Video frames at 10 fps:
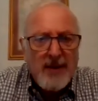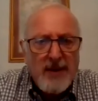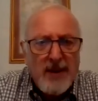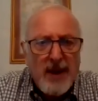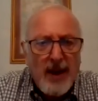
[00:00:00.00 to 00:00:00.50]

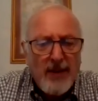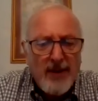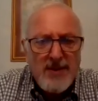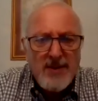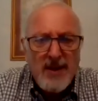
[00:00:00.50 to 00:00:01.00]
yeah,
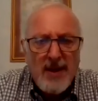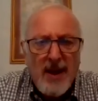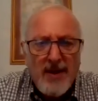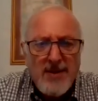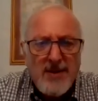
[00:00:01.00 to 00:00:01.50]
this is the
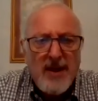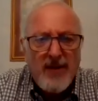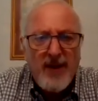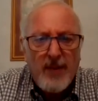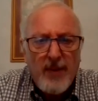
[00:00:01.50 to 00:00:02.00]
kind of stuff
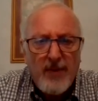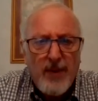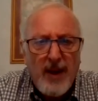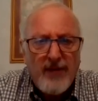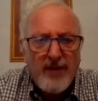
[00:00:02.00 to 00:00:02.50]
that we
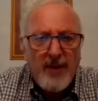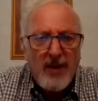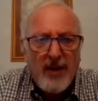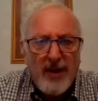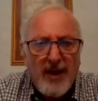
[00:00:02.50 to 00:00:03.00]
have to be
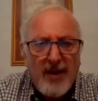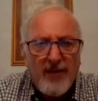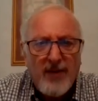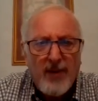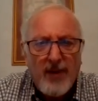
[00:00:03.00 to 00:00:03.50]
looking out
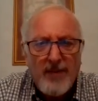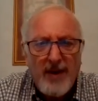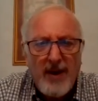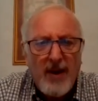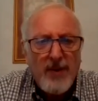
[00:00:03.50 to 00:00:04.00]
for. I mean,
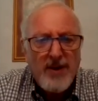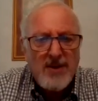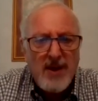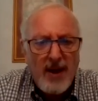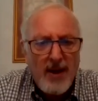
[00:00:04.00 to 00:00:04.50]
here we
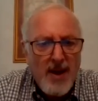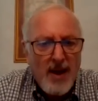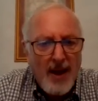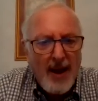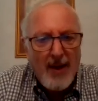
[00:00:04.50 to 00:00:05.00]
see,
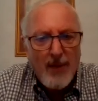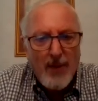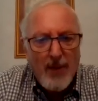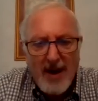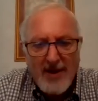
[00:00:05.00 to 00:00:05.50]
hey, what a
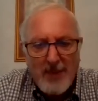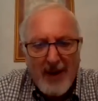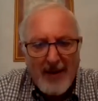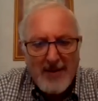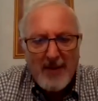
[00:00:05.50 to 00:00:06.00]
nice
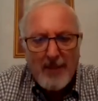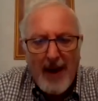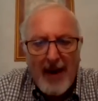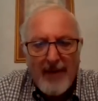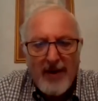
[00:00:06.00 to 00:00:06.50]
plastic
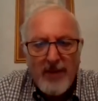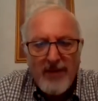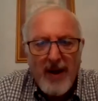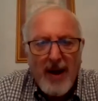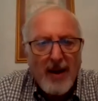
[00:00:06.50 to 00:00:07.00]
barrier we've
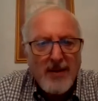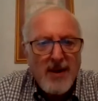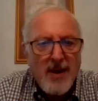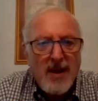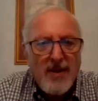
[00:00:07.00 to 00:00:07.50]
got.
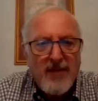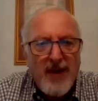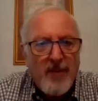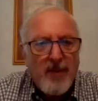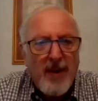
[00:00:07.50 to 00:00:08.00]
The
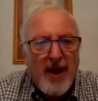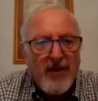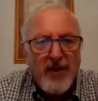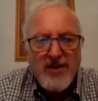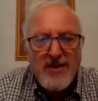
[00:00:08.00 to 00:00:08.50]
vapor
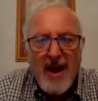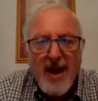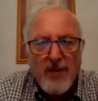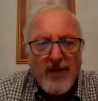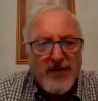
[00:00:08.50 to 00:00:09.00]
barrier is
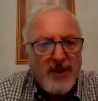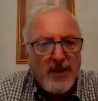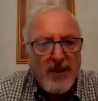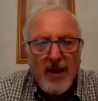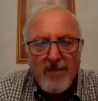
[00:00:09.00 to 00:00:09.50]
down. We've still
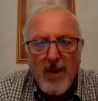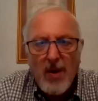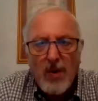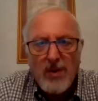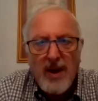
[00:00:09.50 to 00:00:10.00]
got
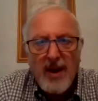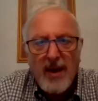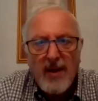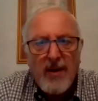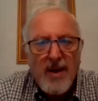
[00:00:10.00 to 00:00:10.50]
mold
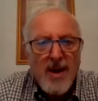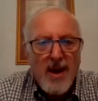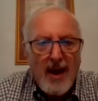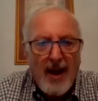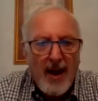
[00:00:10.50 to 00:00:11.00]
here.
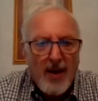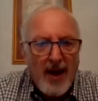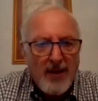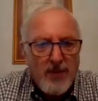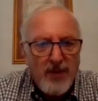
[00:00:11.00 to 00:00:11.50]

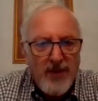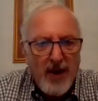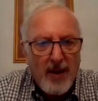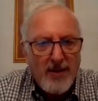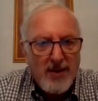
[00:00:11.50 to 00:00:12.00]
And we've
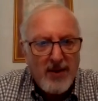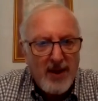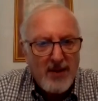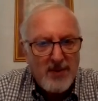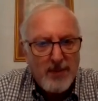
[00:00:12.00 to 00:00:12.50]
got
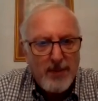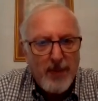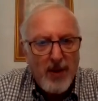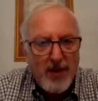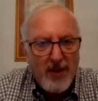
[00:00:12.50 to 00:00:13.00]
this
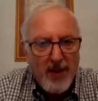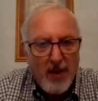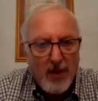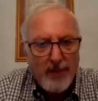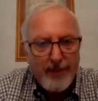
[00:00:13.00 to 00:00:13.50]
part of the
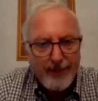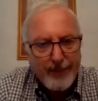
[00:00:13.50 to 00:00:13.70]
home